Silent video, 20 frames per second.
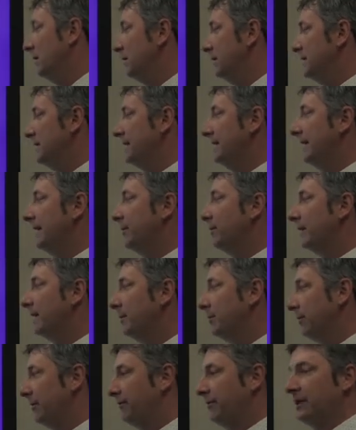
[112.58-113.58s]
nearing
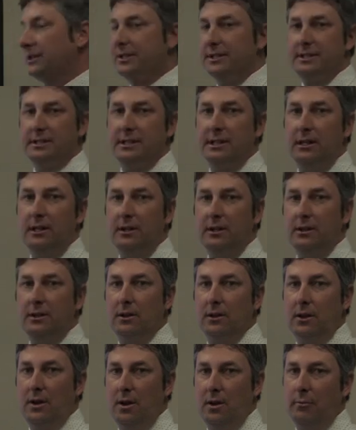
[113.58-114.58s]
proficiency,
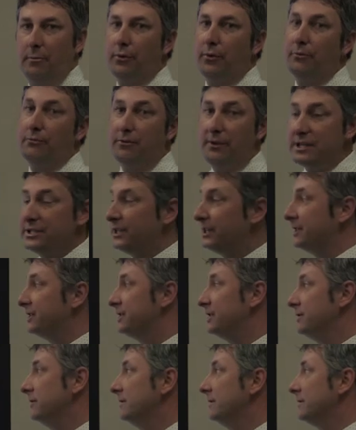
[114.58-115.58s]
proficient
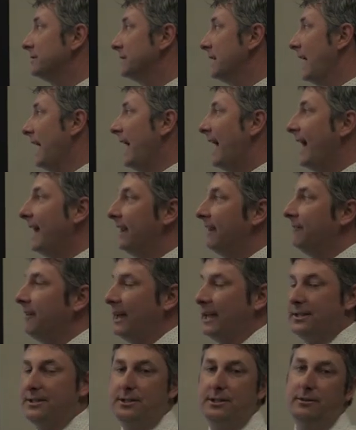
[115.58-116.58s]
students, and
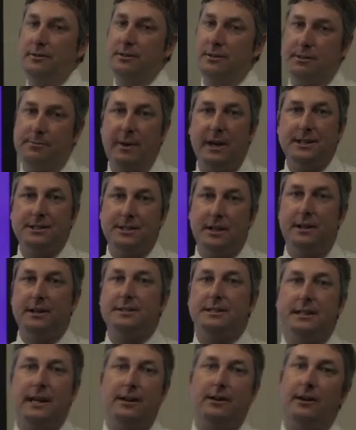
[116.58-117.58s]
advanced students based on a
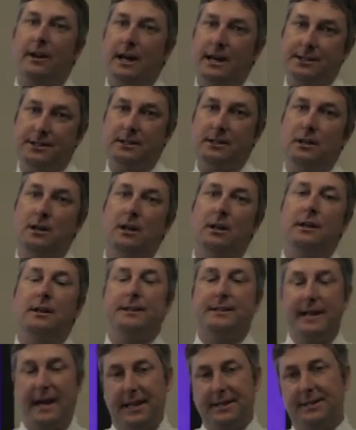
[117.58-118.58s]
standardized
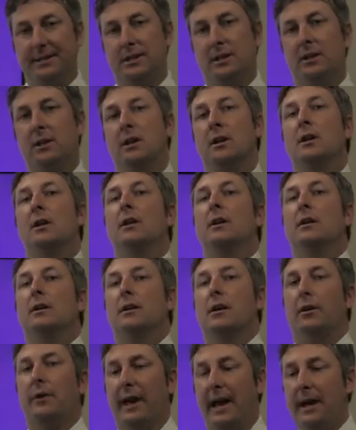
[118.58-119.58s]
test.
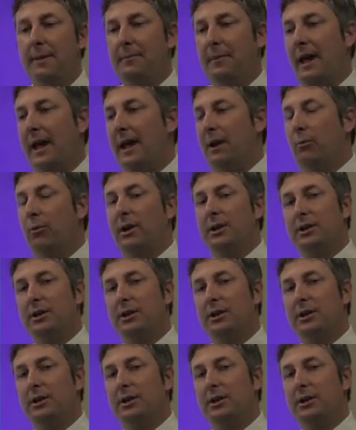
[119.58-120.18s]
Okay? And what